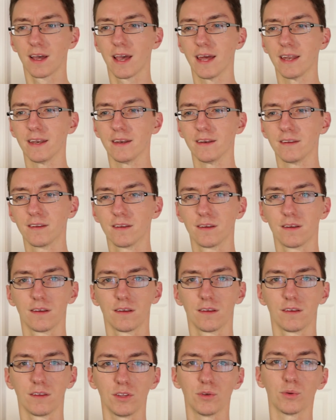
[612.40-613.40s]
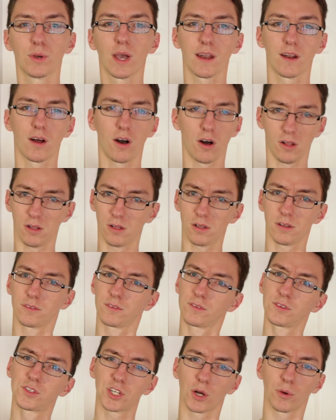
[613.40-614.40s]
and you get all
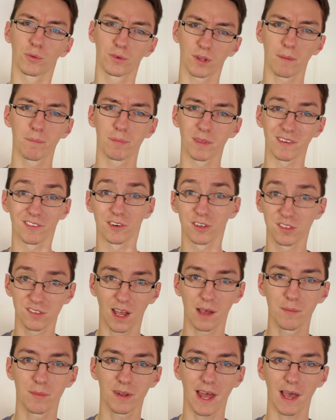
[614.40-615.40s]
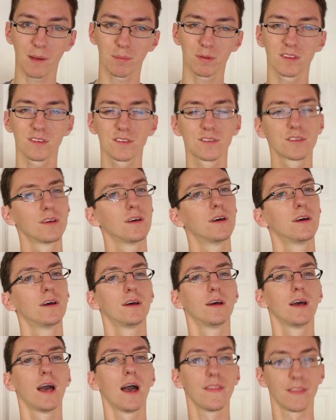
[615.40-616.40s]
choked up the first time it happens,
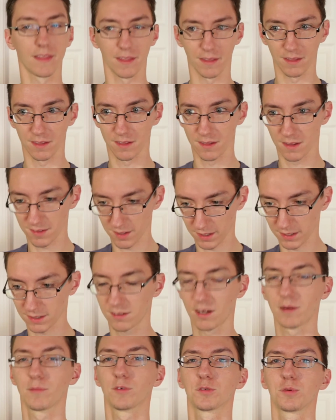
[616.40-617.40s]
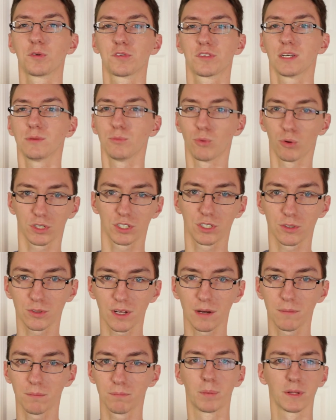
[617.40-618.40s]
and then the second time you're supposed to get more choked
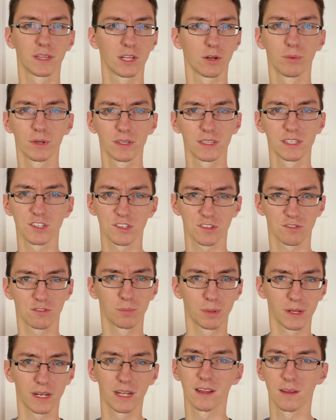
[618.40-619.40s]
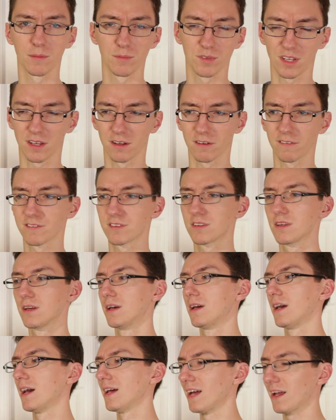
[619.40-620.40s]
up, but they're really just repeating themselves.
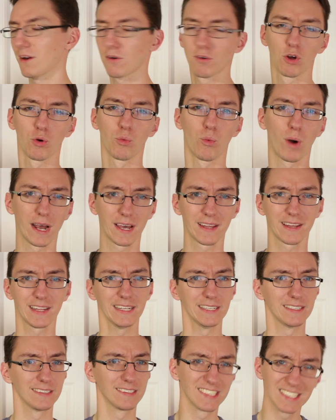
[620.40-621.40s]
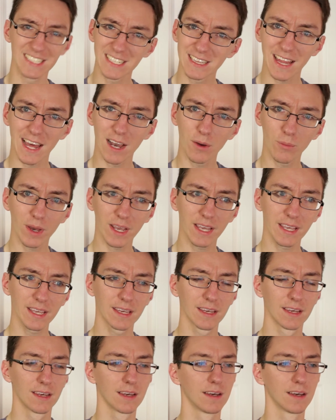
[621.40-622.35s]
And I don't know why they did it that way.